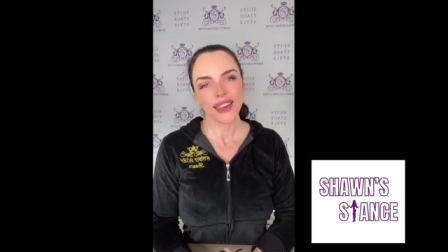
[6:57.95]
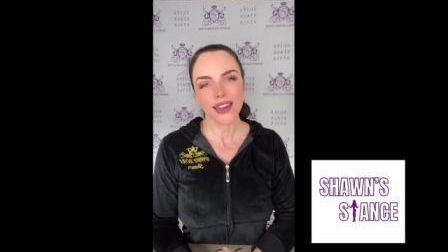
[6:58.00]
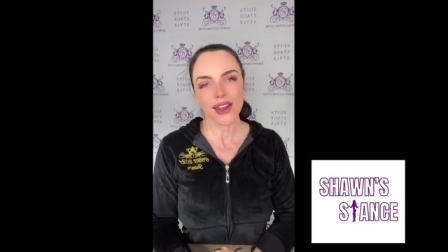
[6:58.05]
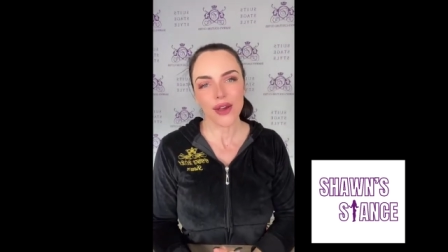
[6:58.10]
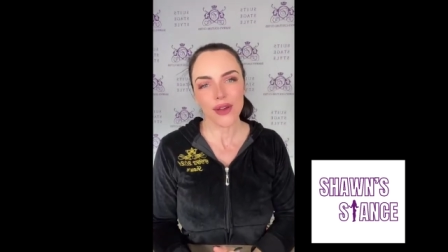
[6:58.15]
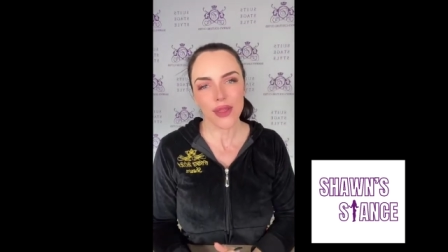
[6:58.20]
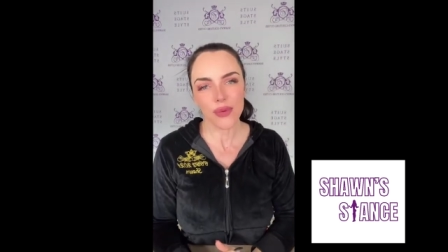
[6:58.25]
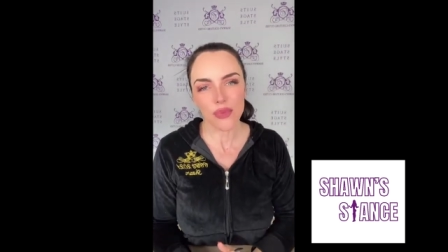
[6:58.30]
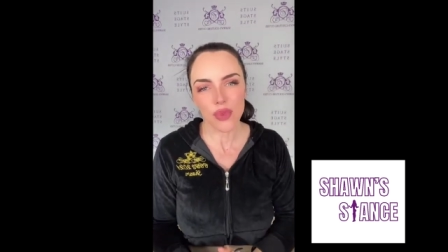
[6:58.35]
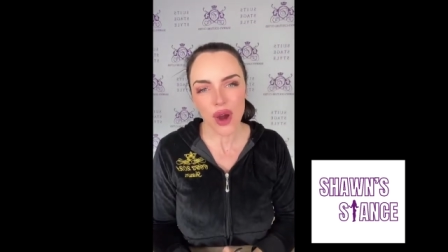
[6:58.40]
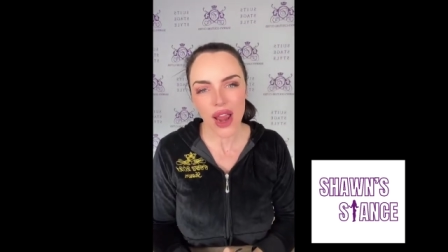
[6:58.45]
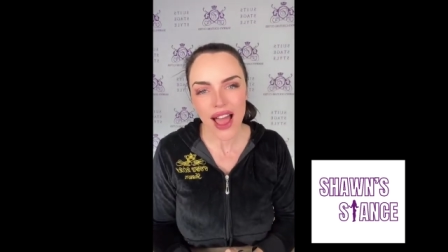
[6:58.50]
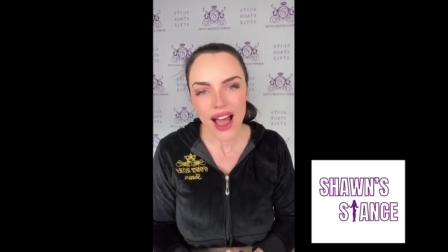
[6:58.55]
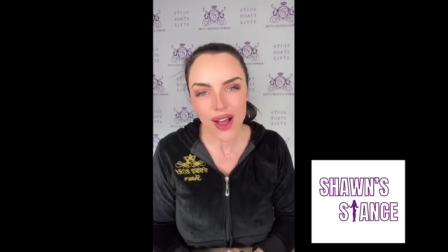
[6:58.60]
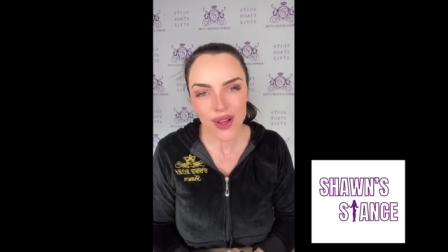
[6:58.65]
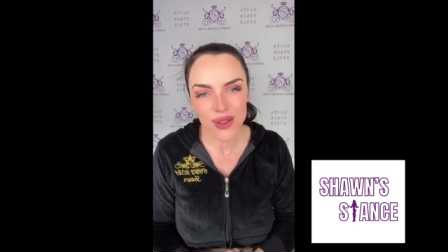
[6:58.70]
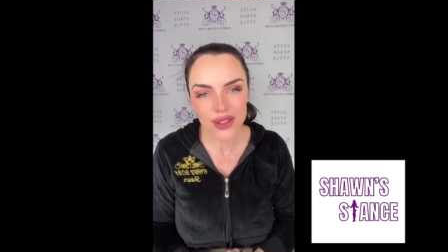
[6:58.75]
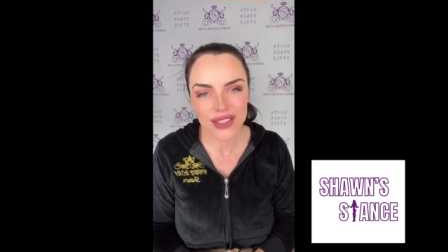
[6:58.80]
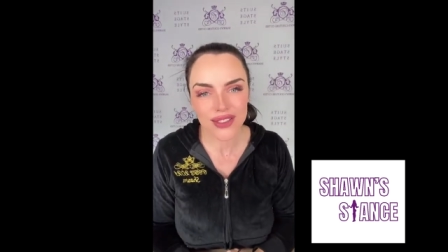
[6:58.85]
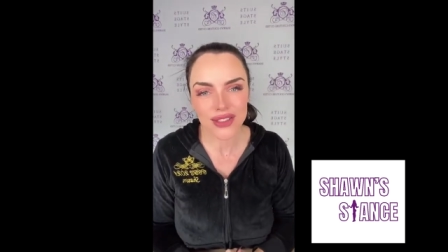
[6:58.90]
You know, the
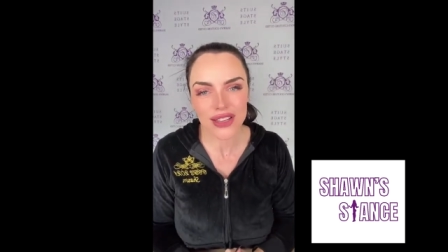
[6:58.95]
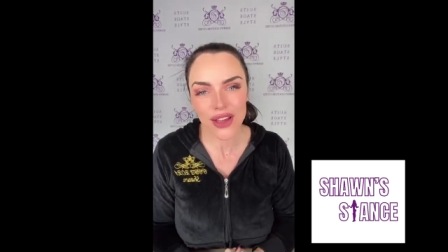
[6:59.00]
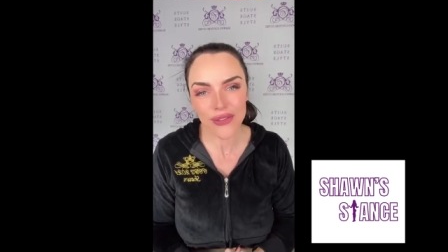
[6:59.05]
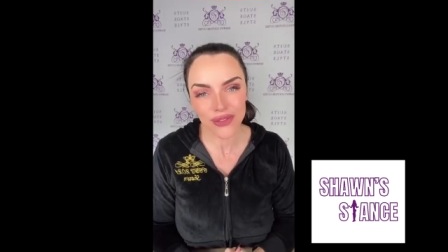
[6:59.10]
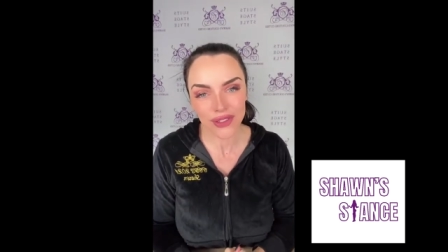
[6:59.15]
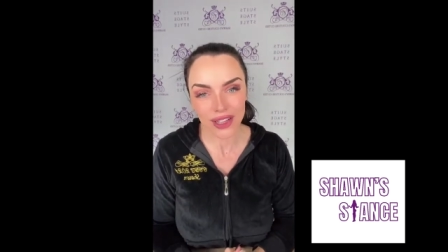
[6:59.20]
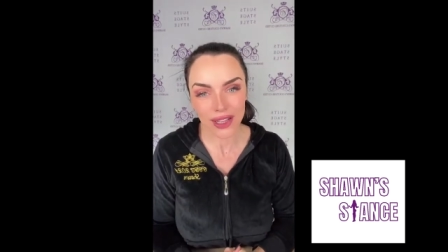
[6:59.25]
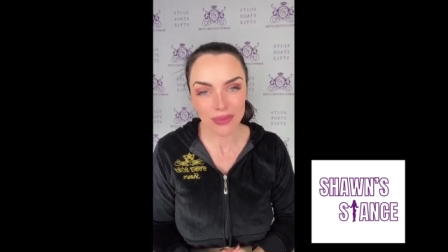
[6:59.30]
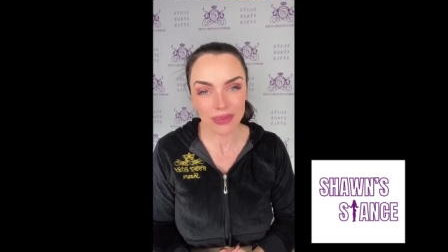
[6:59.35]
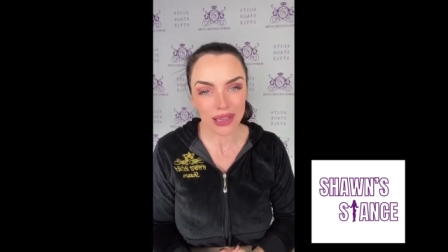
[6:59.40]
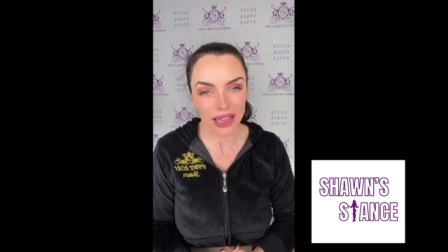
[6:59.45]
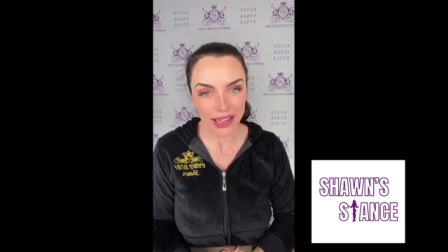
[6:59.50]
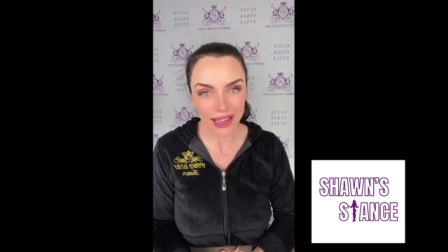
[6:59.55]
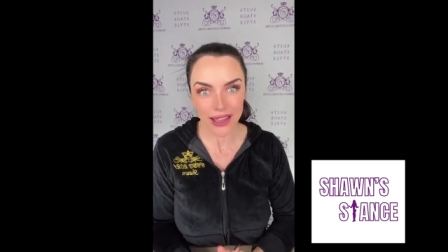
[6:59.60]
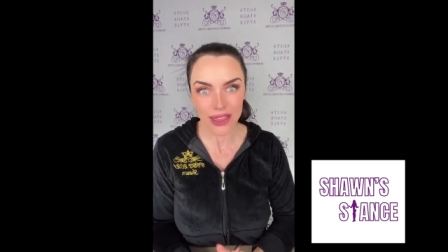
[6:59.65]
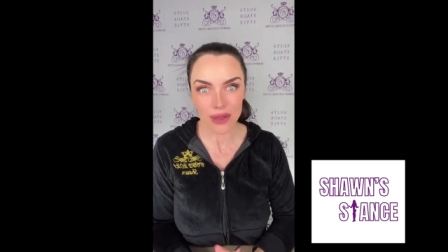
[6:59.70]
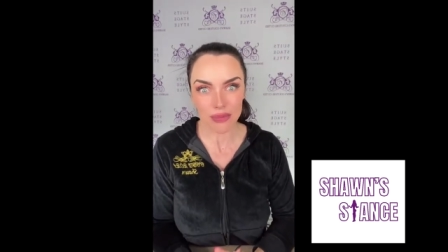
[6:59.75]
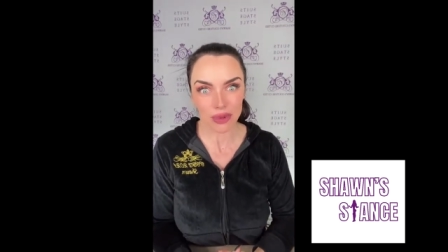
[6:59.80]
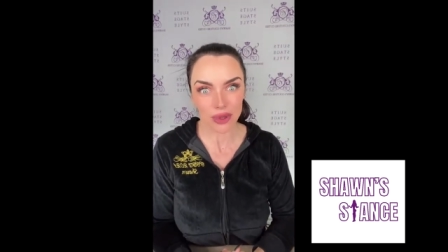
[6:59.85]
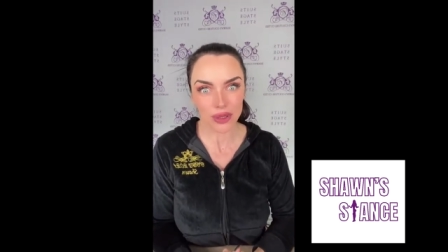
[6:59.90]
browns definitely
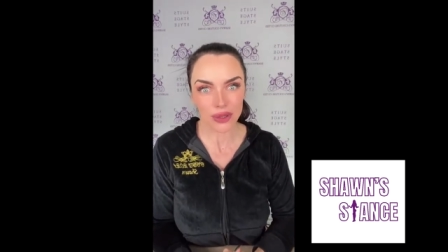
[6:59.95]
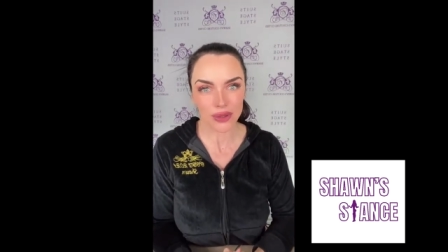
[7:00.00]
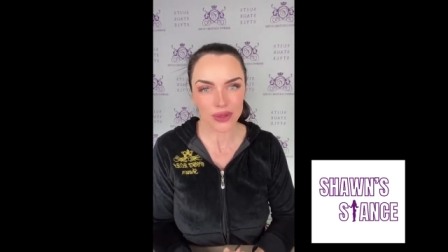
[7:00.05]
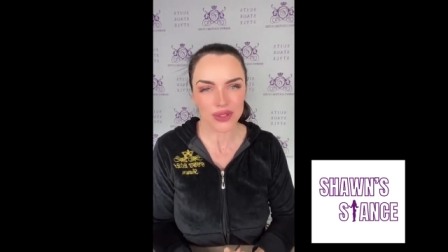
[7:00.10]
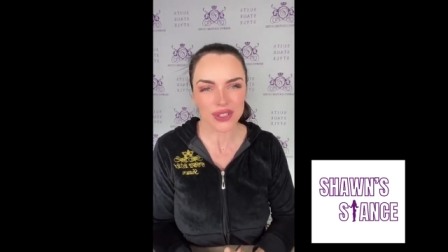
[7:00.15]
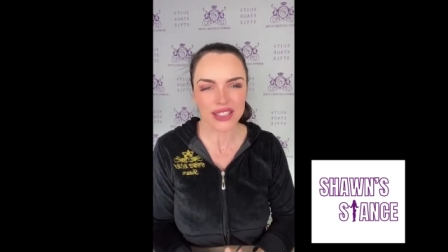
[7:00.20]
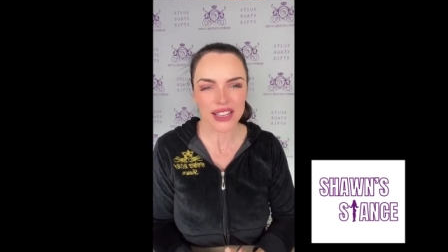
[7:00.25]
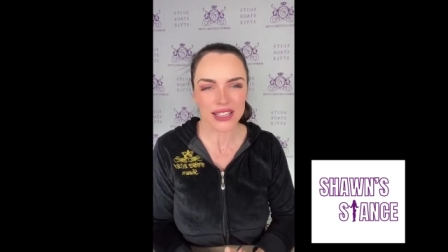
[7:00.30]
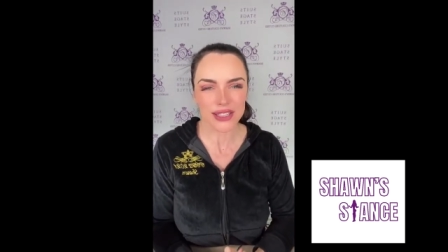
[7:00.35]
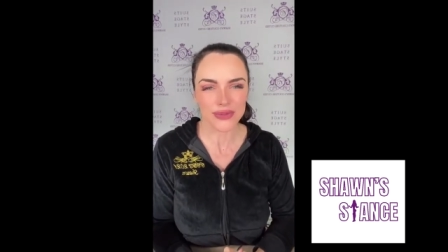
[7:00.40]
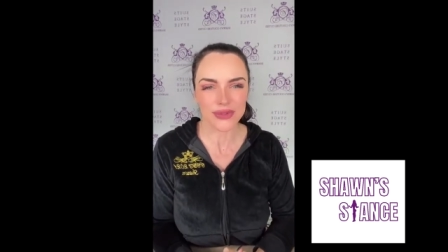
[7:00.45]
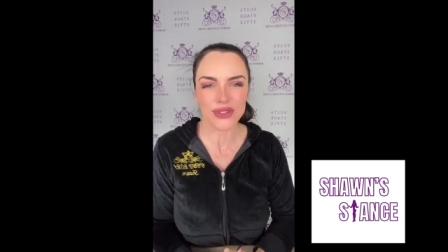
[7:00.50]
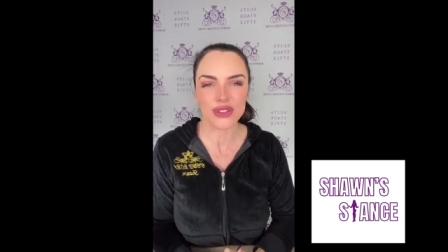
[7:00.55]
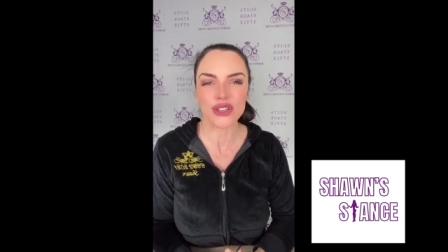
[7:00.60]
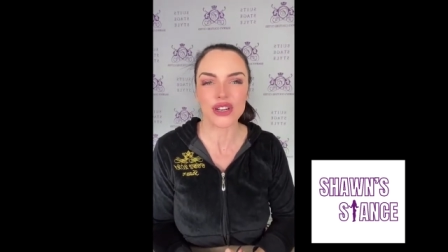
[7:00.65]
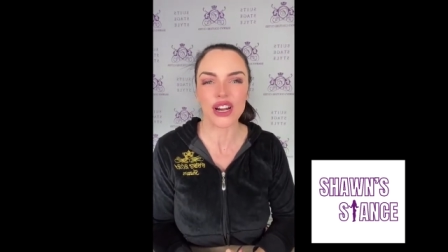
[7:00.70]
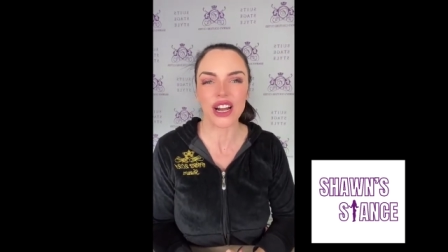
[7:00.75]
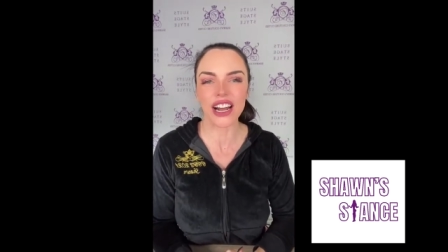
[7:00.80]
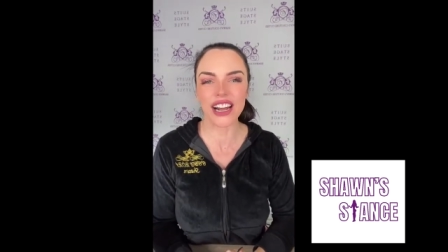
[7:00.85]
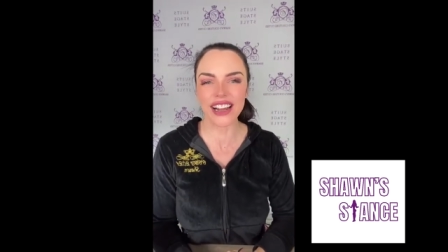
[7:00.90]
play on the blues, that's for
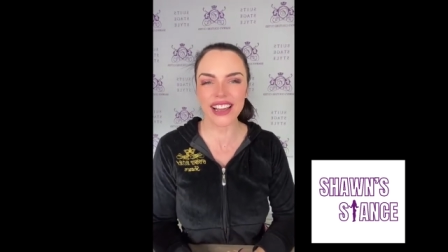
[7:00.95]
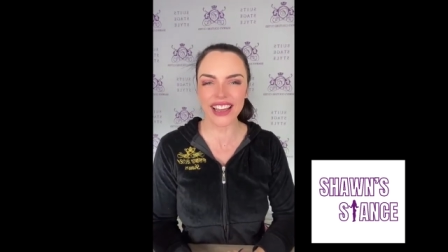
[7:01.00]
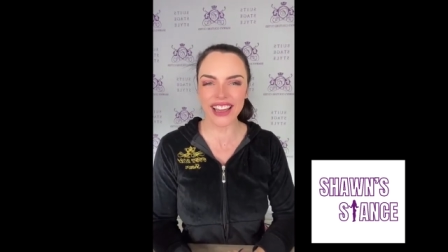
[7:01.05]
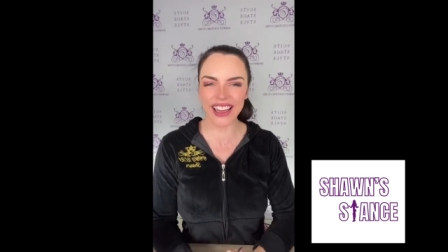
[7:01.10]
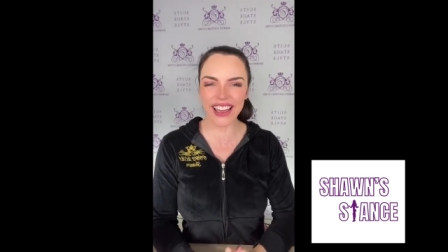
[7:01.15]
sure.